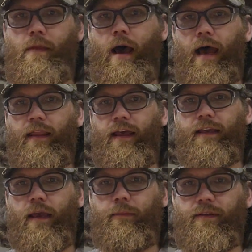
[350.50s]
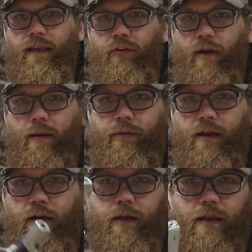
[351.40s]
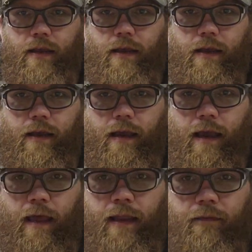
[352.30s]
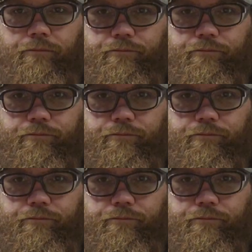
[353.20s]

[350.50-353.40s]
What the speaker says: I like it because I grab the gun, and